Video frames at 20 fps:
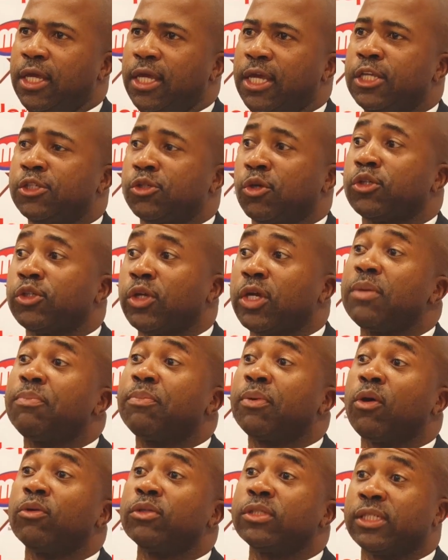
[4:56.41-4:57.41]
it's also a
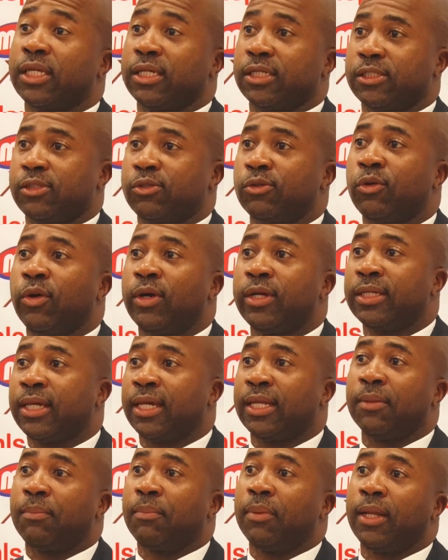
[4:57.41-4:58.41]
process to go and
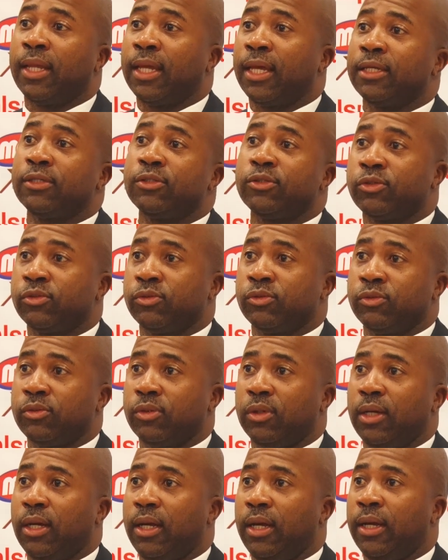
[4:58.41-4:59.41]
get a player into
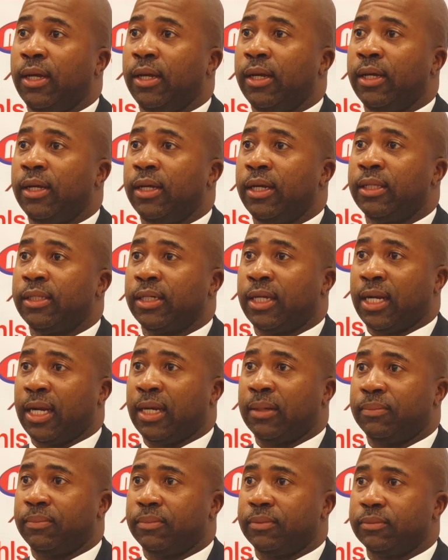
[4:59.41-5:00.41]
at the
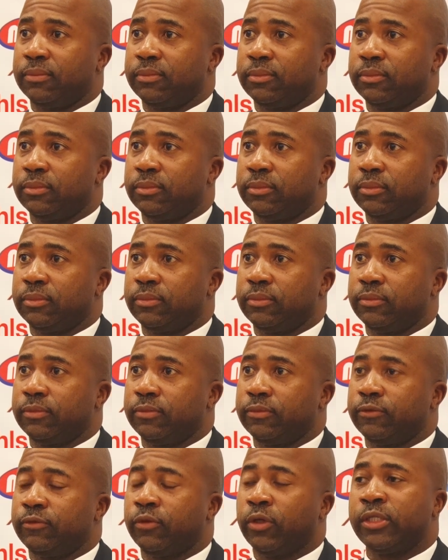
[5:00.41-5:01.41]
club.
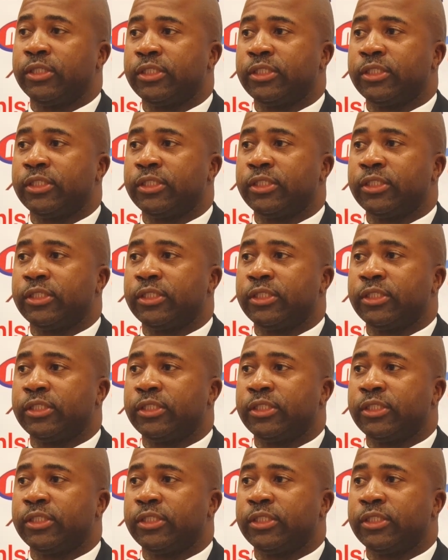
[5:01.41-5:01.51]
For